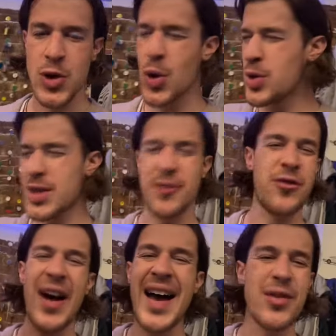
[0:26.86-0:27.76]
So I'd always like
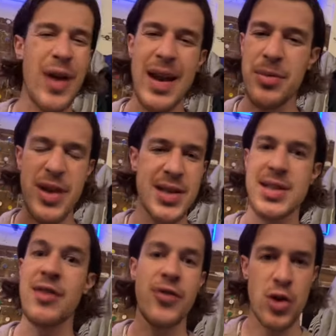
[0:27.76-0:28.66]
find random things
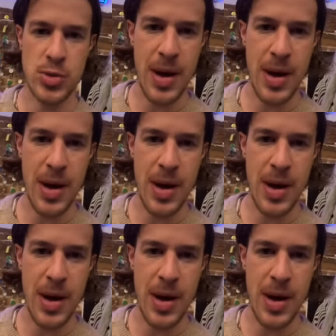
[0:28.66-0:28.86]
and I'd furnish my